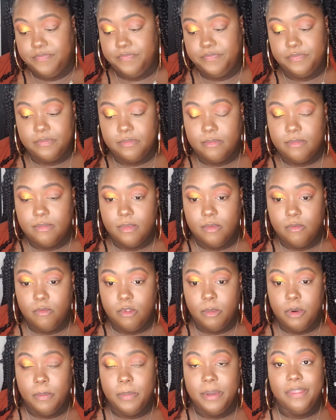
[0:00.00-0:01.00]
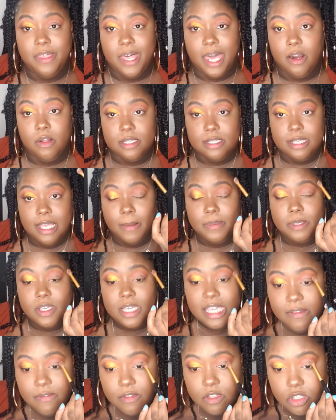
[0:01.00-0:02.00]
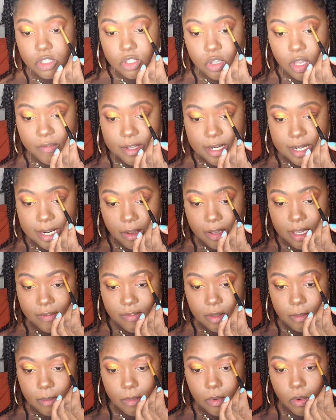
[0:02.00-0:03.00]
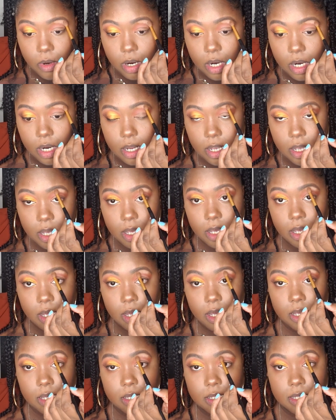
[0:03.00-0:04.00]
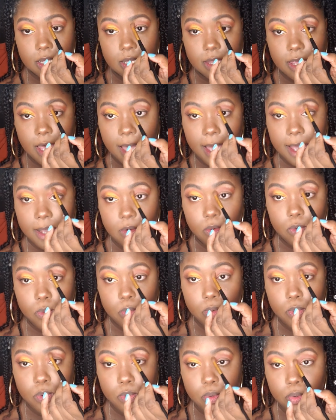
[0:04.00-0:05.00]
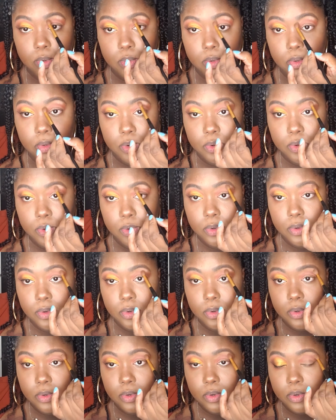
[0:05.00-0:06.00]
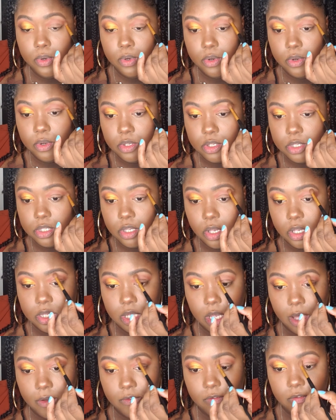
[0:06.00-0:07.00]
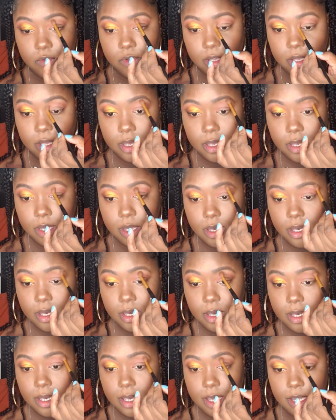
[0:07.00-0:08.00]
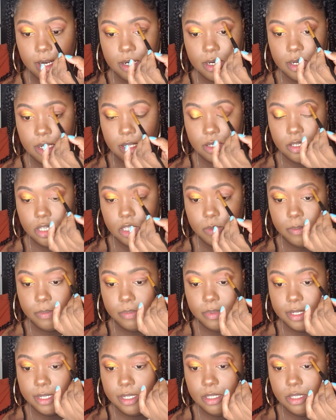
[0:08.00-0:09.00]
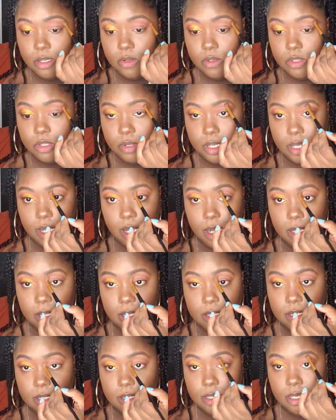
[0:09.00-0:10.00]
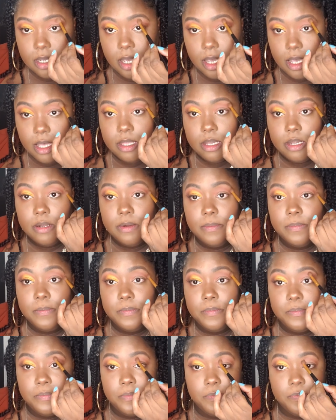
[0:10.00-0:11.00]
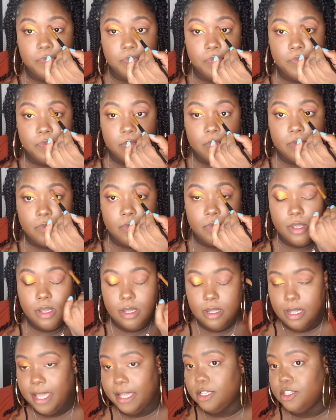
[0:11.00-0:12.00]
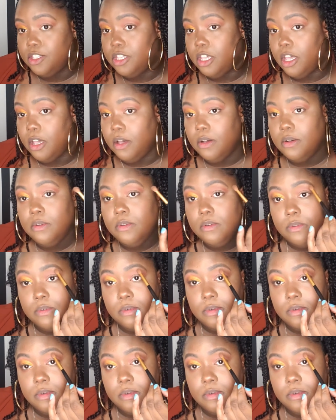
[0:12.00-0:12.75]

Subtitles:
I'm gonna put that on top to even soften it out even more. See that? Ooh, so soft. And then just blend those three colors in together, like so.